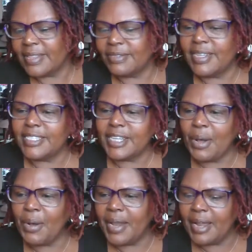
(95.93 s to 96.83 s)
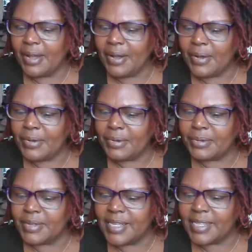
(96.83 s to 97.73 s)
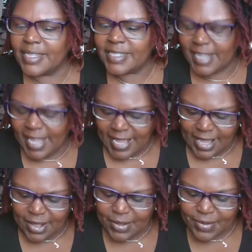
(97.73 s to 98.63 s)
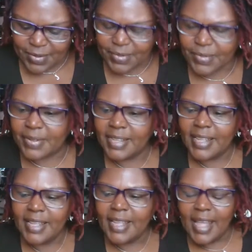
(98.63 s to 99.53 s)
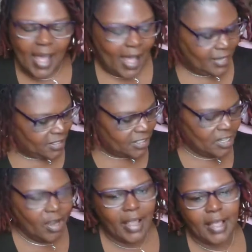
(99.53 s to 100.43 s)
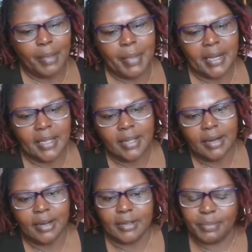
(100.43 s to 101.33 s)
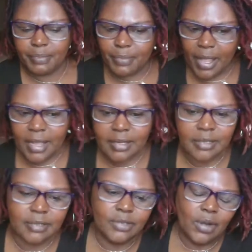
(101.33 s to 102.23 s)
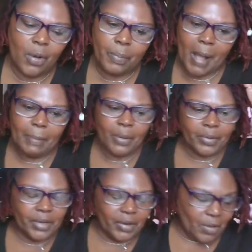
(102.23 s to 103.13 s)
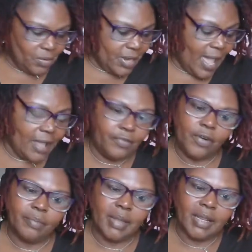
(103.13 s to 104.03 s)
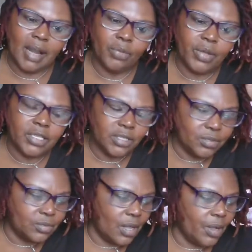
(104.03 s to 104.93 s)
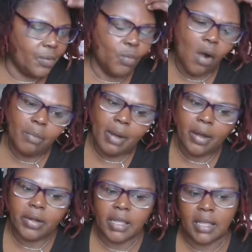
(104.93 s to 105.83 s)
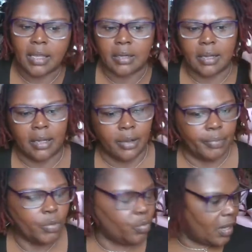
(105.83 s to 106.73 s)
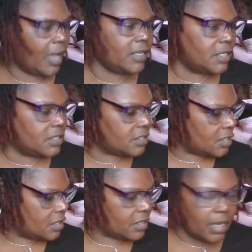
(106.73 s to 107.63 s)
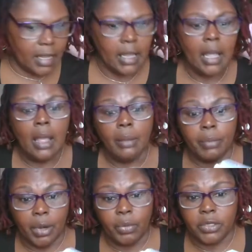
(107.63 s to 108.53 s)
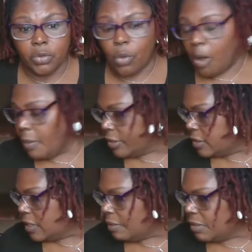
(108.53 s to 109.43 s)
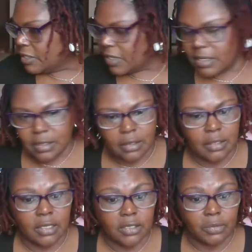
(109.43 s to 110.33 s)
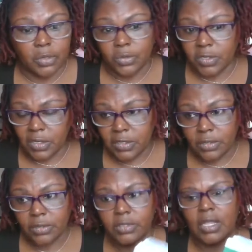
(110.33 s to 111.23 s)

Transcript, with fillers: What's going on? Good to see you. I just thought I'd come in here and, you know, pop on here and go live for a minute. I went to um, Walmart and, um, well, I did this the other day, but I went to Walmart today because I need to get some new scissors